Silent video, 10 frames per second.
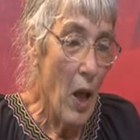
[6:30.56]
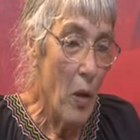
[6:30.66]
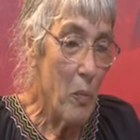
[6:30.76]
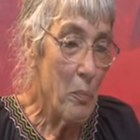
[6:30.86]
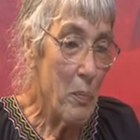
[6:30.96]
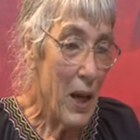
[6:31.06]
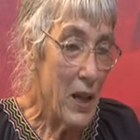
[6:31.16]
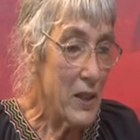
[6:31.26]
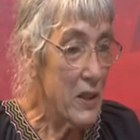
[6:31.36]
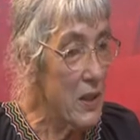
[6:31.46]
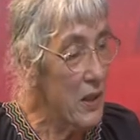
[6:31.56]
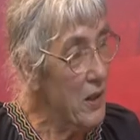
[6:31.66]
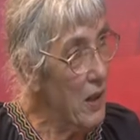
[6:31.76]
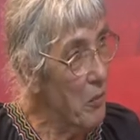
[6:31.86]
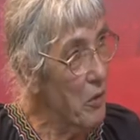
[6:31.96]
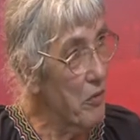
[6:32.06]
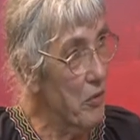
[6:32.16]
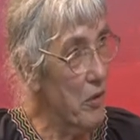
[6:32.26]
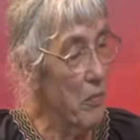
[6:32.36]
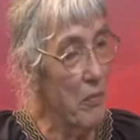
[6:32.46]
but some of
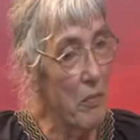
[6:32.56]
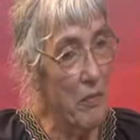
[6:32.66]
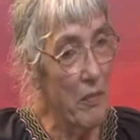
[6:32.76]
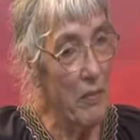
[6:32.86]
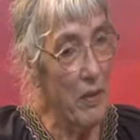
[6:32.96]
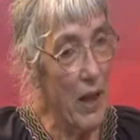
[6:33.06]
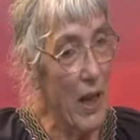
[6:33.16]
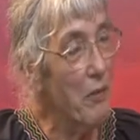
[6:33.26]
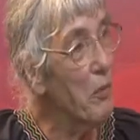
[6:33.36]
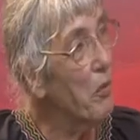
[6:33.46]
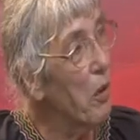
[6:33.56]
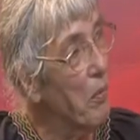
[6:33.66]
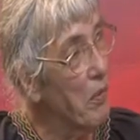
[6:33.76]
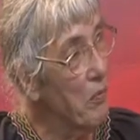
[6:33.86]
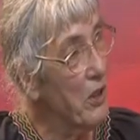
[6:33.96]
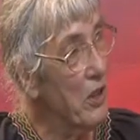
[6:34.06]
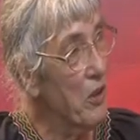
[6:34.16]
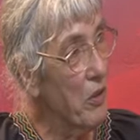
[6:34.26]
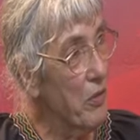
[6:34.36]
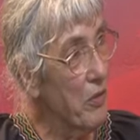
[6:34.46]
them have a problem with the
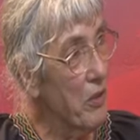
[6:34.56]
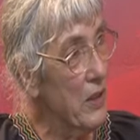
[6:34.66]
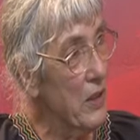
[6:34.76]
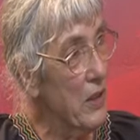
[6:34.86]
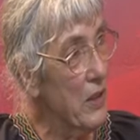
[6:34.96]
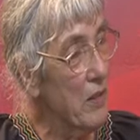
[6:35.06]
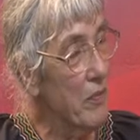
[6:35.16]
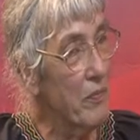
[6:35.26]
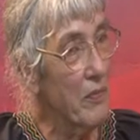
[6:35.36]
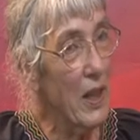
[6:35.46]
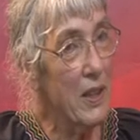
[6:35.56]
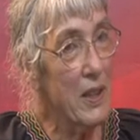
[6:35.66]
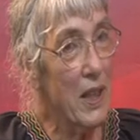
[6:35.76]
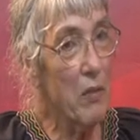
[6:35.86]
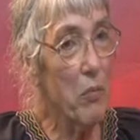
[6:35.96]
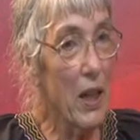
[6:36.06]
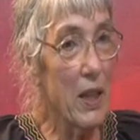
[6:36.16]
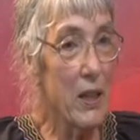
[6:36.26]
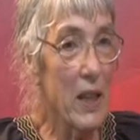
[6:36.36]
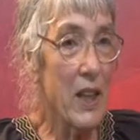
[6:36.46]
conference. They say, well,
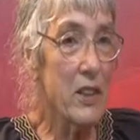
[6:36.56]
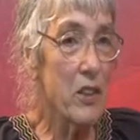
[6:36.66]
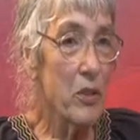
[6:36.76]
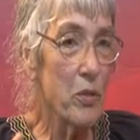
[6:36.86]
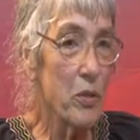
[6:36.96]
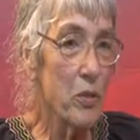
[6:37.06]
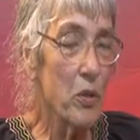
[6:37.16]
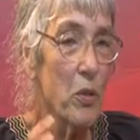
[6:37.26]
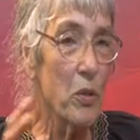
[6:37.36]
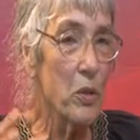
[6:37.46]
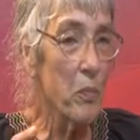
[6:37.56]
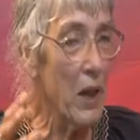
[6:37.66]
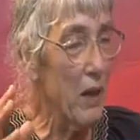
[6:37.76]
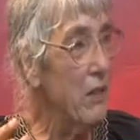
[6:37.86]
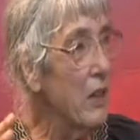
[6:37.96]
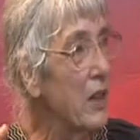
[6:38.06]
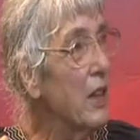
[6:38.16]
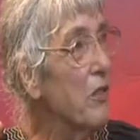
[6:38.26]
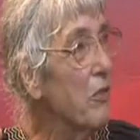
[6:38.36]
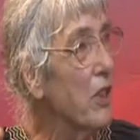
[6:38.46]
yes, you, you talked about the
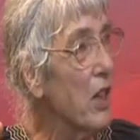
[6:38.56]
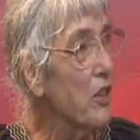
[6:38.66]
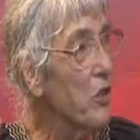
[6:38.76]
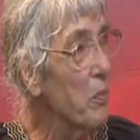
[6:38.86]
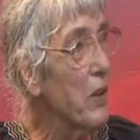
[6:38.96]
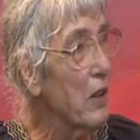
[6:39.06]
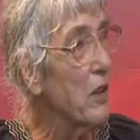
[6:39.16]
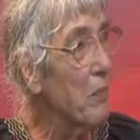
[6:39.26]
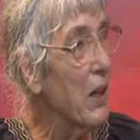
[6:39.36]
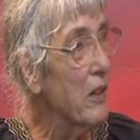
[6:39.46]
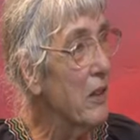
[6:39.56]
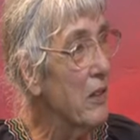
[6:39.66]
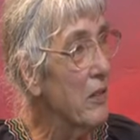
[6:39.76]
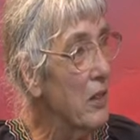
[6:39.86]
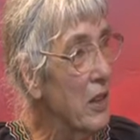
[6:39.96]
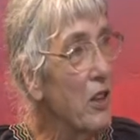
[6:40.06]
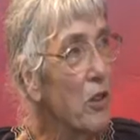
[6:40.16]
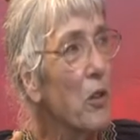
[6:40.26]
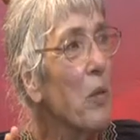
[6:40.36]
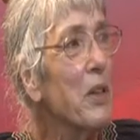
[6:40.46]
need for us to be independent
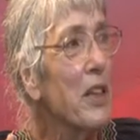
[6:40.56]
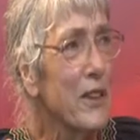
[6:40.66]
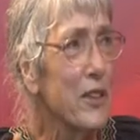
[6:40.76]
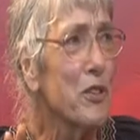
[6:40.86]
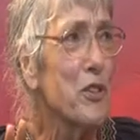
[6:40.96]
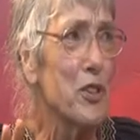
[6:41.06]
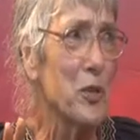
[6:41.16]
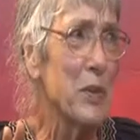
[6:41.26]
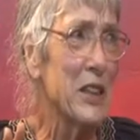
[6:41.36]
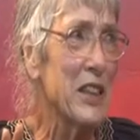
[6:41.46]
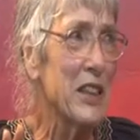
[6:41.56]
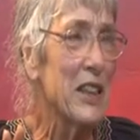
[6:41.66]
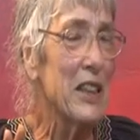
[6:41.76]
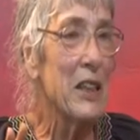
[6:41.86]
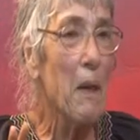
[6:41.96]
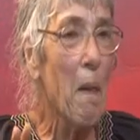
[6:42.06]
economically, not just politically.